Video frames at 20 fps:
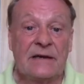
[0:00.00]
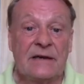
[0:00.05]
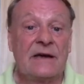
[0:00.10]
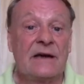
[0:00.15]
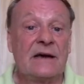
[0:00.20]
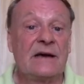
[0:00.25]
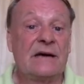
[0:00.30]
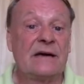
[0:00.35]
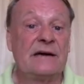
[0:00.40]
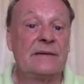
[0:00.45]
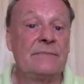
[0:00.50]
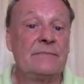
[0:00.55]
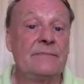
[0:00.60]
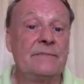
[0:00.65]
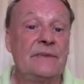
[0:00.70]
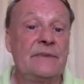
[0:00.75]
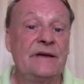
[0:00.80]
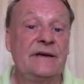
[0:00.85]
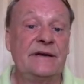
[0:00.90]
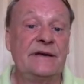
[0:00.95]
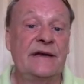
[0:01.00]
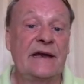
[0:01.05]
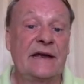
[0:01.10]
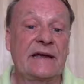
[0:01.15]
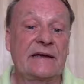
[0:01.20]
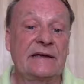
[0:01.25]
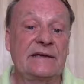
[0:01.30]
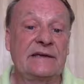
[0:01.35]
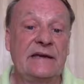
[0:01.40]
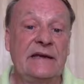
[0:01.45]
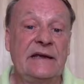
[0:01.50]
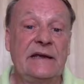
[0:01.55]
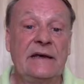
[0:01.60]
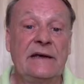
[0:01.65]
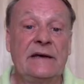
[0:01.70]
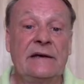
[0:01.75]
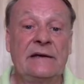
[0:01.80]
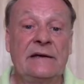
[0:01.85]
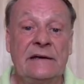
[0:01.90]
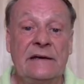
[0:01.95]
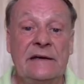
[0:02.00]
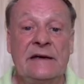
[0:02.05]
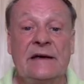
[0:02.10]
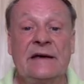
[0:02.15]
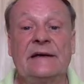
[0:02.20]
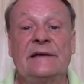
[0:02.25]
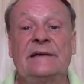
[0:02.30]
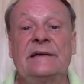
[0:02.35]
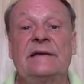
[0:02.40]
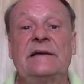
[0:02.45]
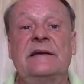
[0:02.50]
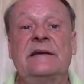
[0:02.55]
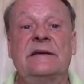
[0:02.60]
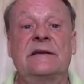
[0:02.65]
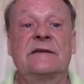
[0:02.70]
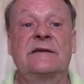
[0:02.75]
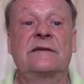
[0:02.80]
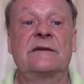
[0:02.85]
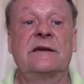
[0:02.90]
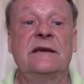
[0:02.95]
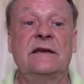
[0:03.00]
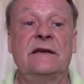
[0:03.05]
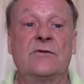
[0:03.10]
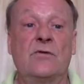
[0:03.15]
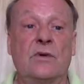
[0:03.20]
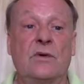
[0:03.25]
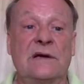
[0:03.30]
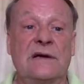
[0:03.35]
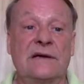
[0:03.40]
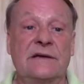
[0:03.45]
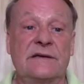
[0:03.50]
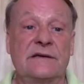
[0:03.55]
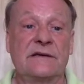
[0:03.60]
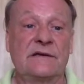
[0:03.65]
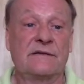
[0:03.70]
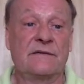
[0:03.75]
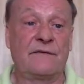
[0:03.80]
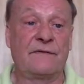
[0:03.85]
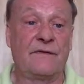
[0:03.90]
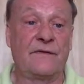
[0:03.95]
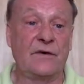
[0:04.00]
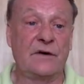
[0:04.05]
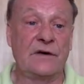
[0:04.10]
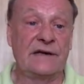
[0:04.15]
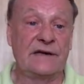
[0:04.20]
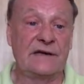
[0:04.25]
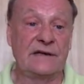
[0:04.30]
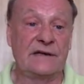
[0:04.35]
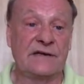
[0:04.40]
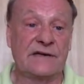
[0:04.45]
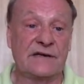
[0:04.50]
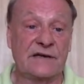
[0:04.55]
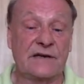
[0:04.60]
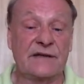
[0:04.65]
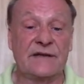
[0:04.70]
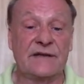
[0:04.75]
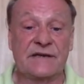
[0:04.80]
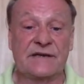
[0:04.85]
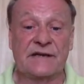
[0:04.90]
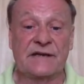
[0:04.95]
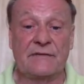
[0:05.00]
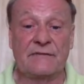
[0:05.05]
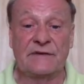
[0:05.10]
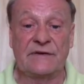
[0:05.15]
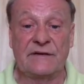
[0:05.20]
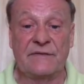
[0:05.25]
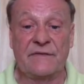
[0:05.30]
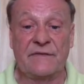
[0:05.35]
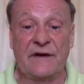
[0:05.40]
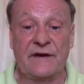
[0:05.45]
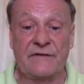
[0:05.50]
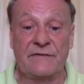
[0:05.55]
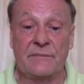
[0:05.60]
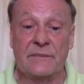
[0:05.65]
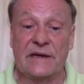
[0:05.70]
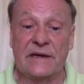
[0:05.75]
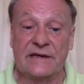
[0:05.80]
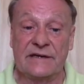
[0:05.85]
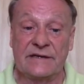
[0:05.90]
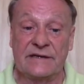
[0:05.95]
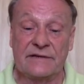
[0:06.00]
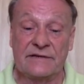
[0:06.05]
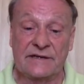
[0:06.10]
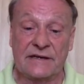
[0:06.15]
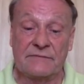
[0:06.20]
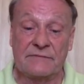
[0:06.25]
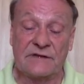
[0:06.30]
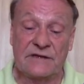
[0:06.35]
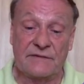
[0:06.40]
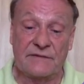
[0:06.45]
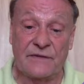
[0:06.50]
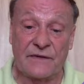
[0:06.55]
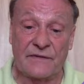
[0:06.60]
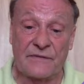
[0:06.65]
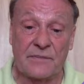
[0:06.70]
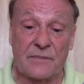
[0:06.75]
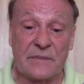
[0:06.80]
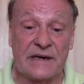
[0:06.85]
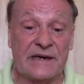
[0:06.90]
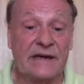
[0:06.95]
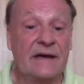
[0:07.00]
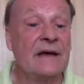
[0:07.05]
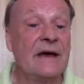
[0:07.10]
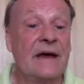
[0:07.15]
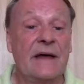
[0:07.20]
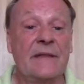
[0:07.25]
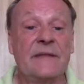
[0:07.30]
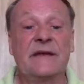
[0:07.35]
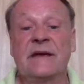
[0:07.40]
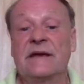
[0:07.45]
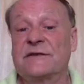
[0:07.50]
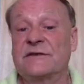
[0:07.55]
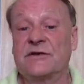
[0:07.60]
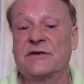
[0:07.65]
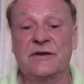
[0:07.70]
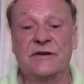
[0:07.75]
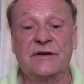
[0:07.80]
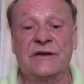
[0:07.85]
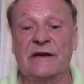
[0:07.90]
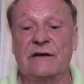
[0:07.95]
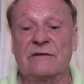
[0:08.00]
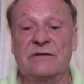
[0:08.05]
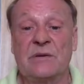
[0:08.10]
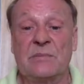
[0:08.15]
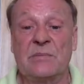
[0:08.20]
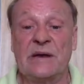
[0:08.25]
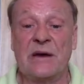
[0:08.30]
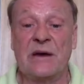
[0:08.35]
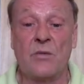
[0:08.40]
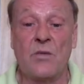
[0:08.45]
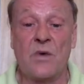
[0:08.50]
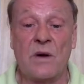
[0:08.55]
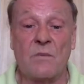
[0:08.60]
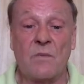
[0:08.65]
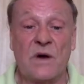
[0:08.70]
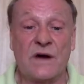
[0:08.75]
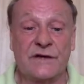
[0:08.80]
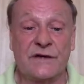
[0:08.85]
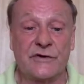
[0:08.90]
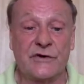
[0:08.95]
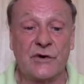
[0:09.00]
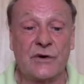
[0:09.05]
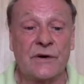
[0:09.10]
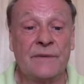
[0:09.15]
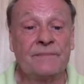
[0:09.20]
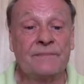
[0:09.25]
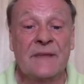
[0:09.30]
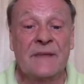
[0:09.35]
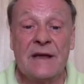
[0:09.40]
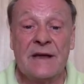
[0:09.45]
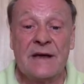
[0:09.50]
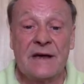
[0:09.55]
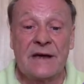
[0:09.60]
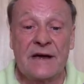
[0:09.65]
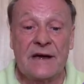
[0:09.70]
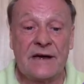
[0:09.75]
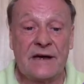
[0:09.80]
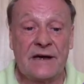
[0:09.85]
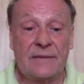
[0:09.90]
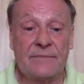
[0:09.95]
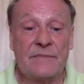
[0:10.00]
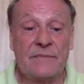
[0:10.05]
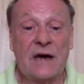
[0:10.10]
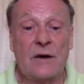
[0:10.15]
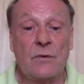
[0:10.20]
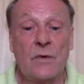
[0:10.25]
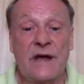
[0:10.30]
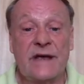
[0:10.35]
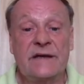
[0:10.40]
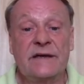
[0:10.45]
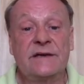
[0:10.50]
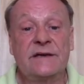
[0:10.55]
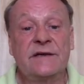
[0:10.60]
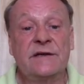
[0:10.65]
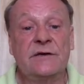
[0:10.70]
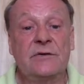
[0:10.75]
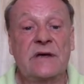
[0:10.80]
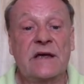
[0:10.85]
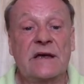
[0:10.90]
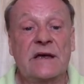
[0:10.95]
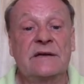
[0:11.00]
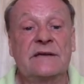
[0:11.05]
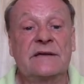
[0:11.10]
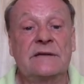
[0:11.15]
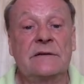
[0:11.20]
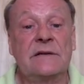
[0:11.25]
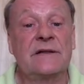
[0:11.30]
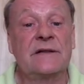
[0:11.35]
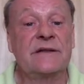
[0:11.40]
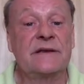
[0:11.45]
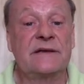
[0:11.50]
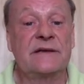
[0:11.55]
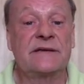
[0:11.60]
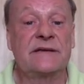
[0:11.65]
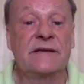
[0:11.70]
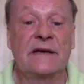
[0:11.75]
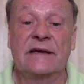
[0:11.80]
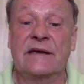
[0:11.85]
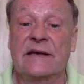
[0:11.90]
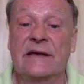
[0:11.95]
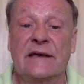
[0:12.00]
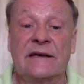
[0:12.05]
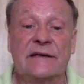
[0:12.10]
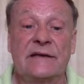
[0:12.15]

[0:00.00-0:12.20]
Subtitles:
Nketiah, and he's equalised for Leeds in the 75th minute, and it turned out to be a 1-1 draw. Away at Newcastle, this again a